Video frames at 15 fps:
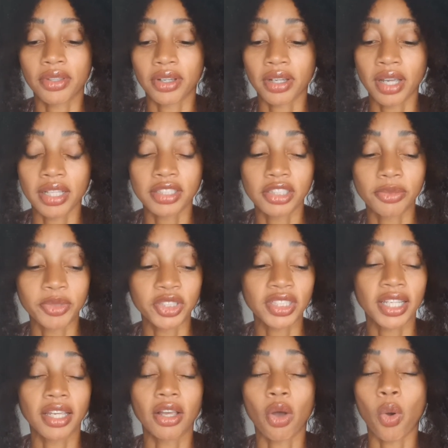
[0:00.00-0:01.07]
the customers
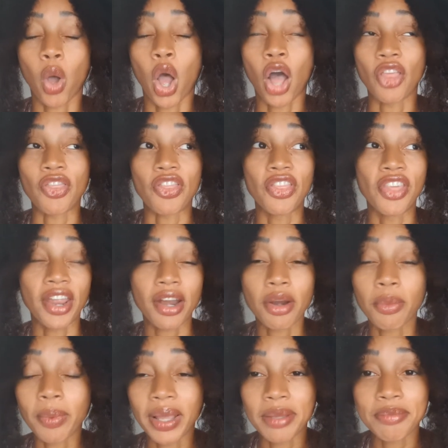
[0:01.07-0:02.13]
can go on
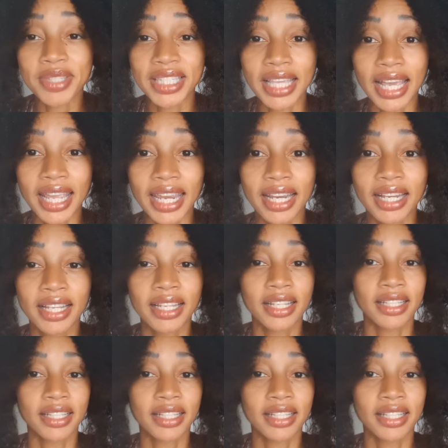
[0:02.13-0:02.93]
their website.